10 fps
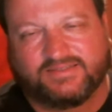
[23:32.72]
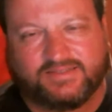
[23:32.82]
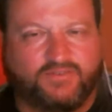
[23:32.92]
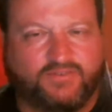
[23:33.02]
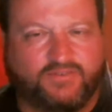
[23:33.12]

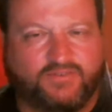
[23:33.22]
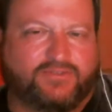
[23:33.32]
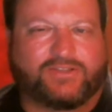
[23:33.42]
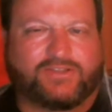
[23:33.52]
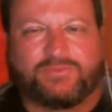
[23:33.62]
don't
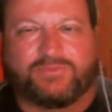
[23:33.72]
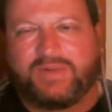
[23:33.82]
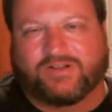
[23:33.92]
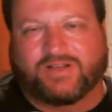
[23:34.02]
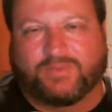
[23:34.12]
think they're a power
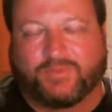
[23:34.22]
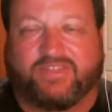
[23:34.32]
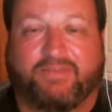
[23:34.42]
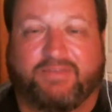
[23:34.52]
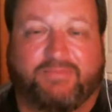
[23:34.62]
couple either.
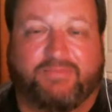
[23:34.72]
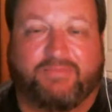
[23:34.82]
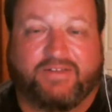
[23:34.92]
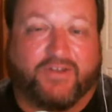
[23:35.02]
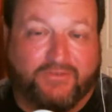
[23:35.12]
They've been a
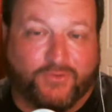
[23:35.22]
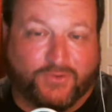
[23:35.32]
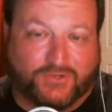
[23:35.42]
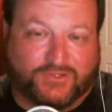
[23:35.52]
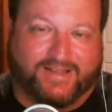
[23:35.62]
very
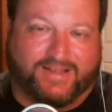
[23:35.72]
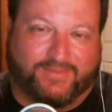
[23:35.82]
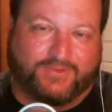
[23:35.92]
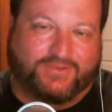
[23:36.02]
fortunate couple.